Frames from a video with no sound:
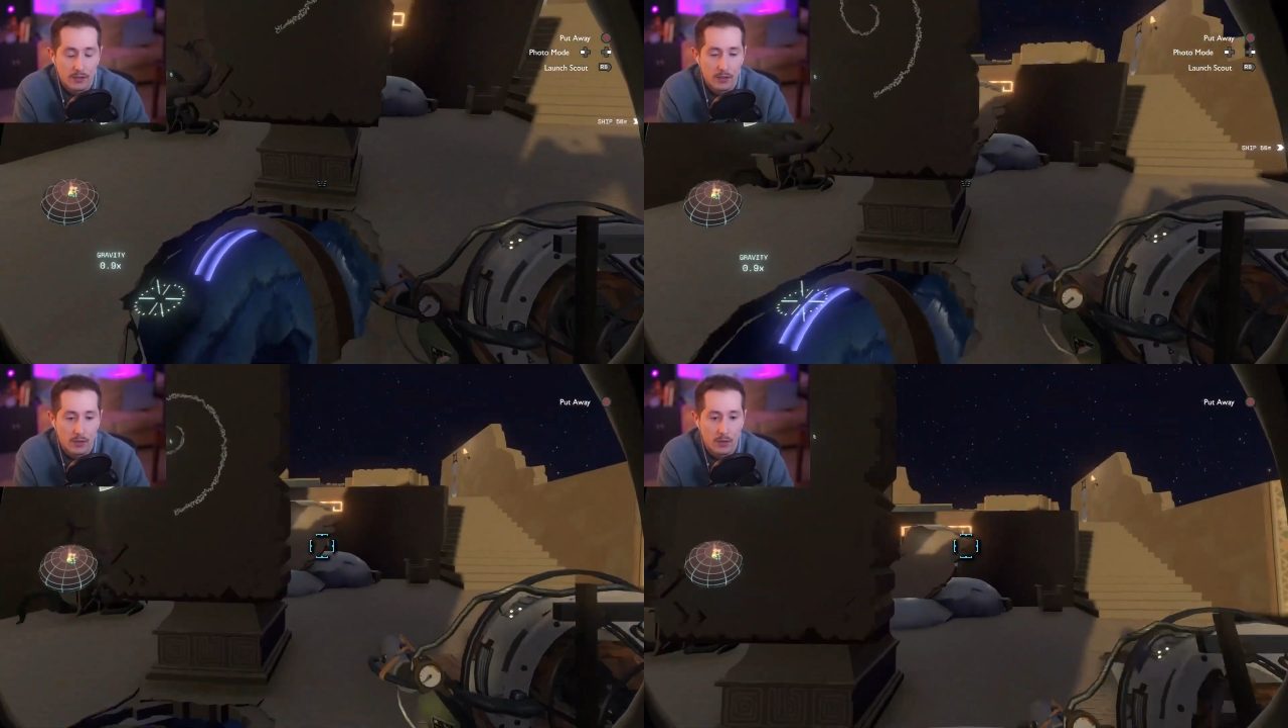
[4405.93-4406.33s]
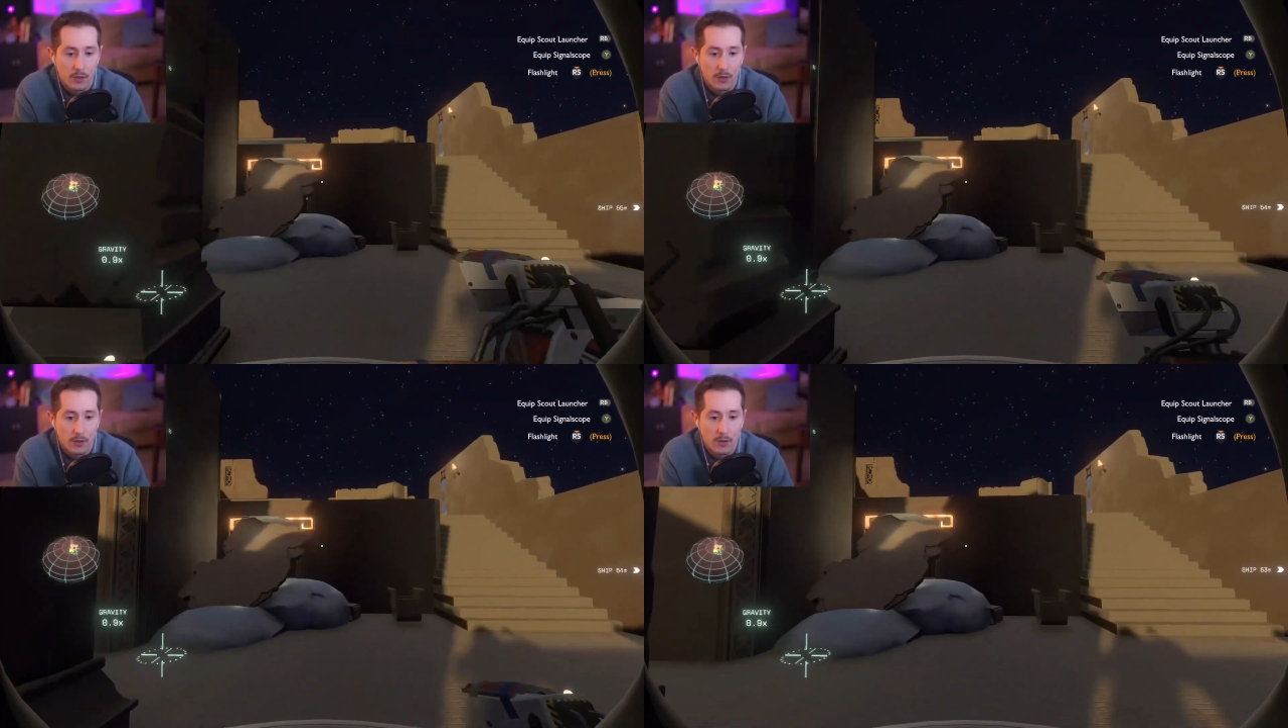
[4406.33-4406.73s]

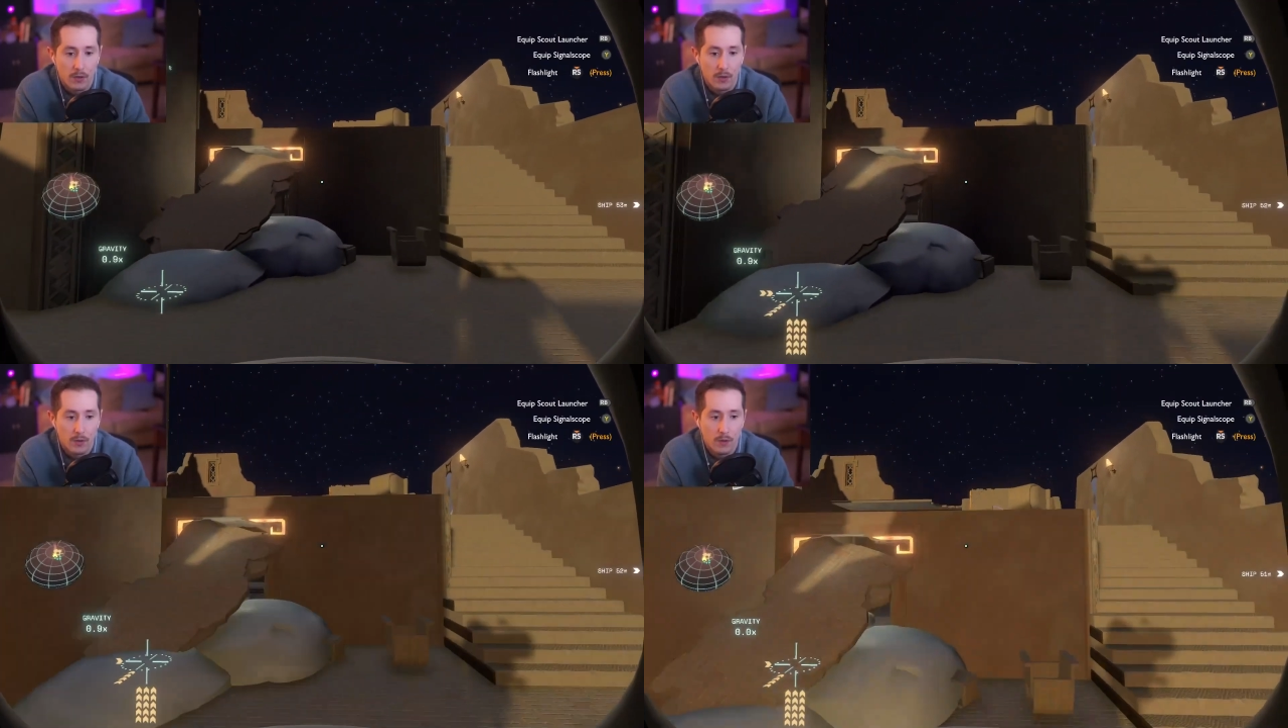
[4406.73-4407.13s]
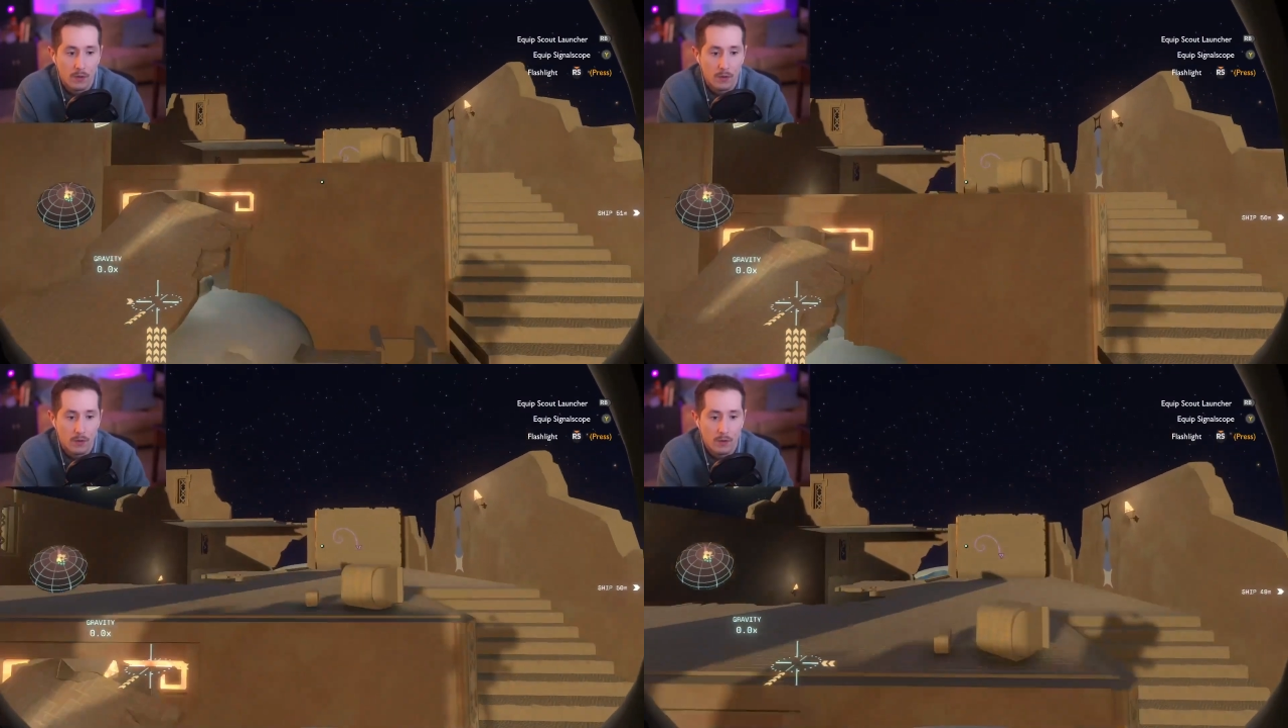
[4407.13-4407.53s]

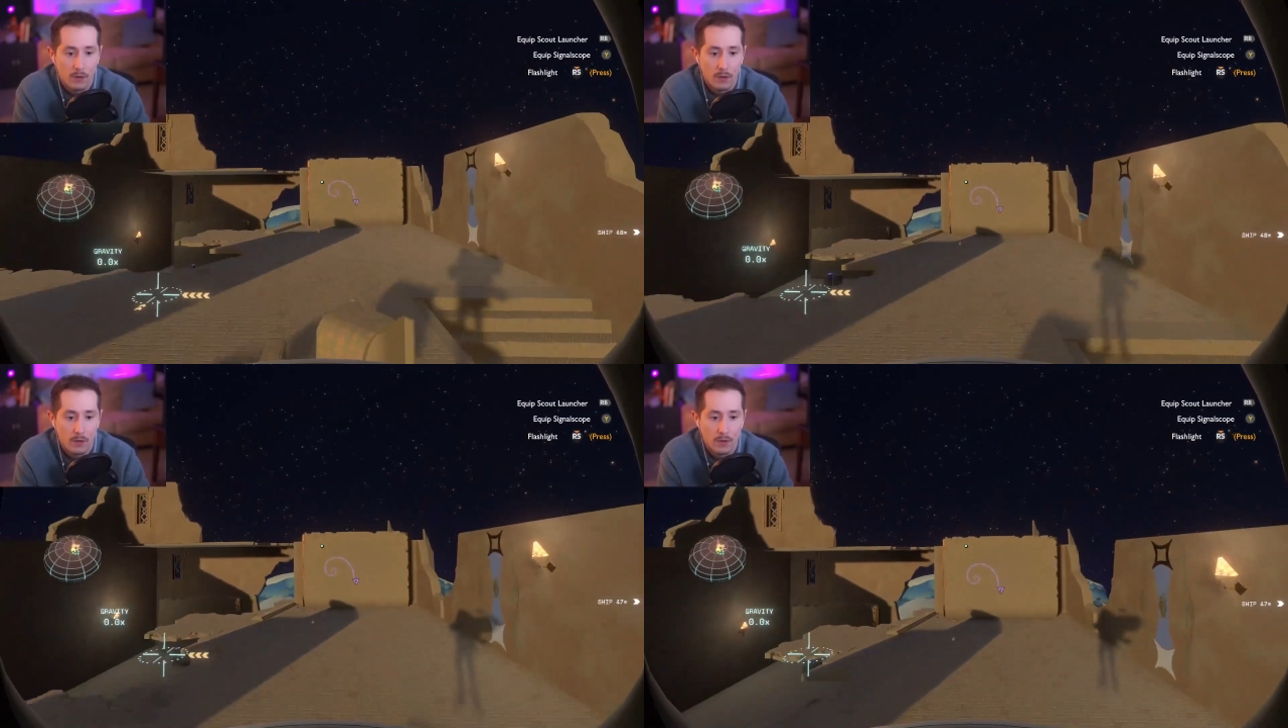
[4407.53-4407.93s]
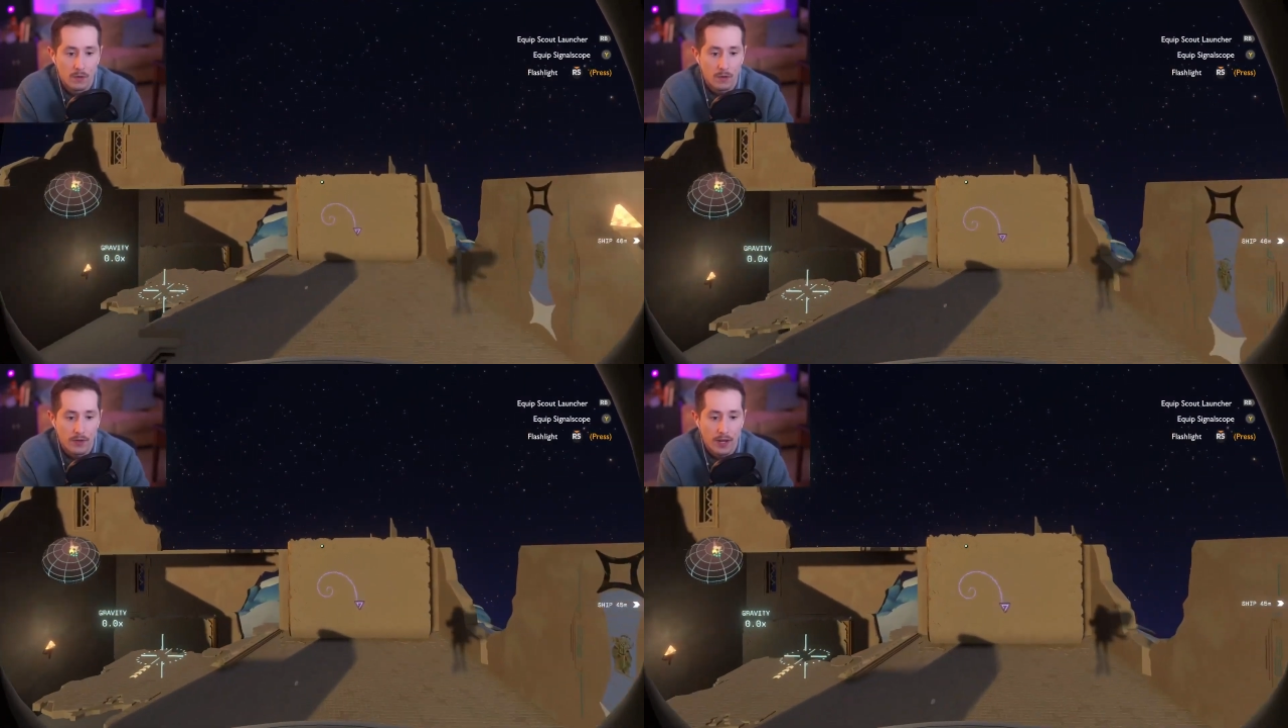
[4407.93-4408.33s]
Oh.
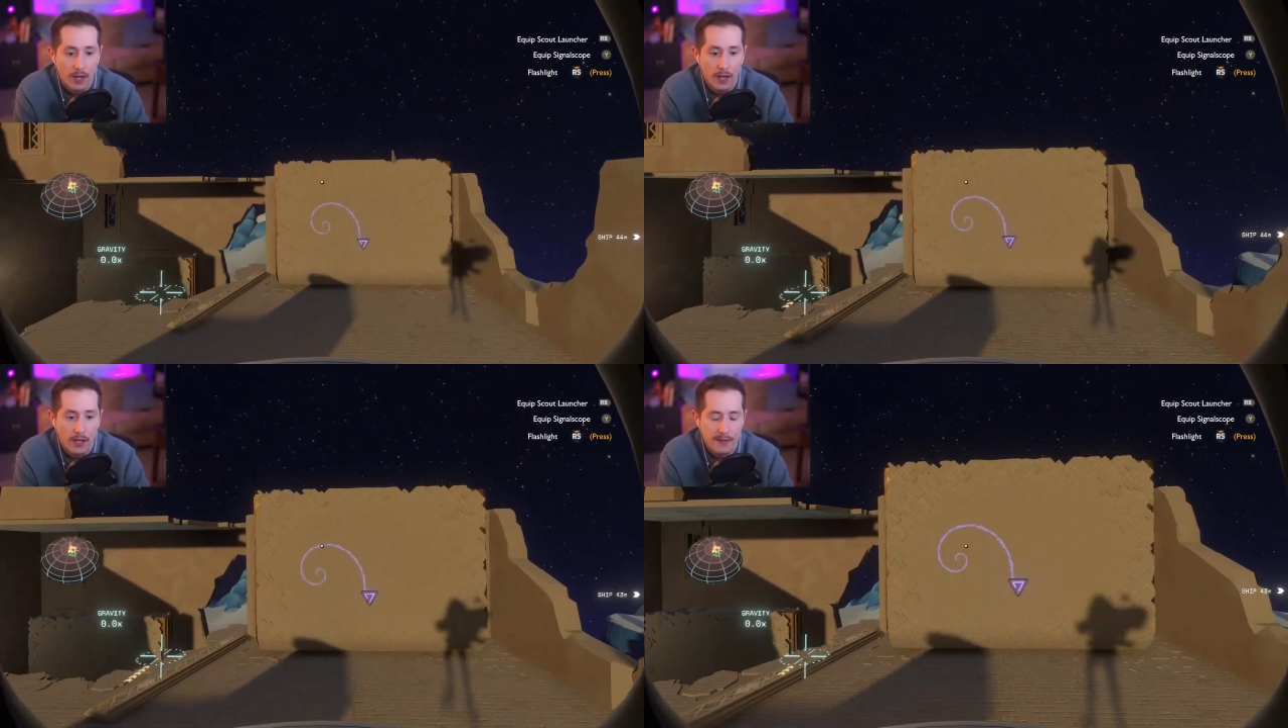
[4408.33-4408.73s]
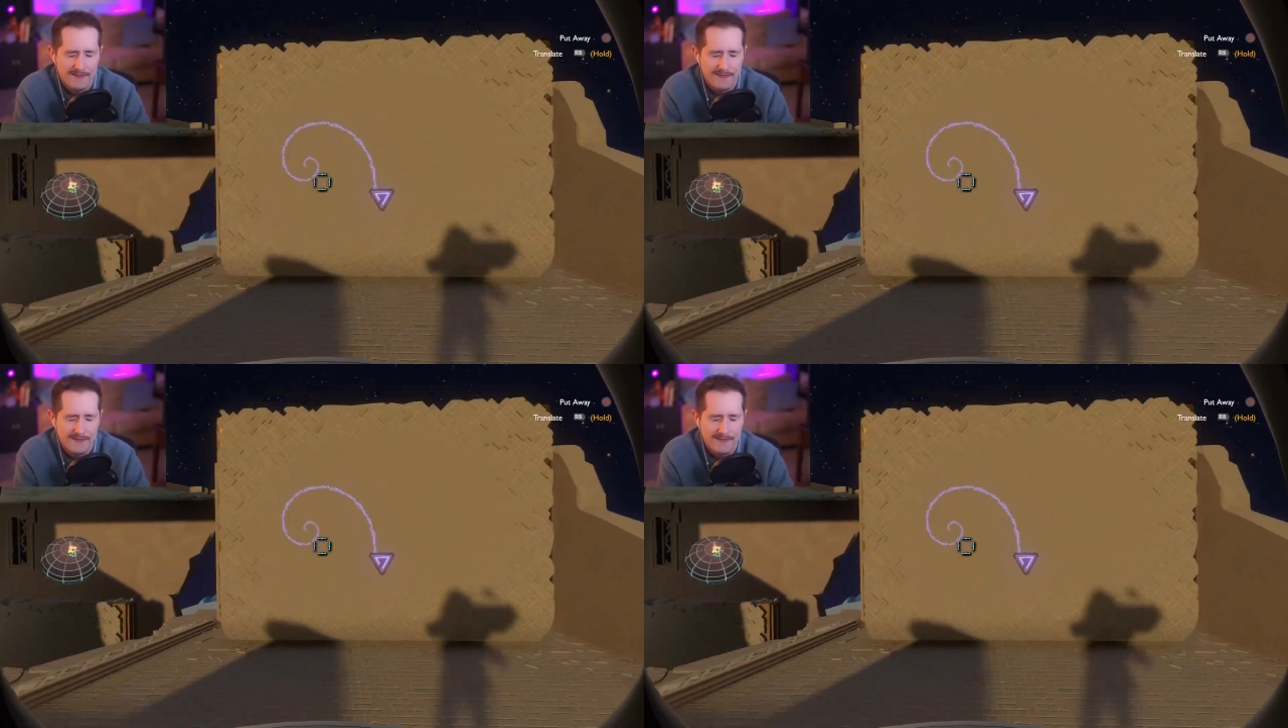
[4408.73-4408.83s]
Okay.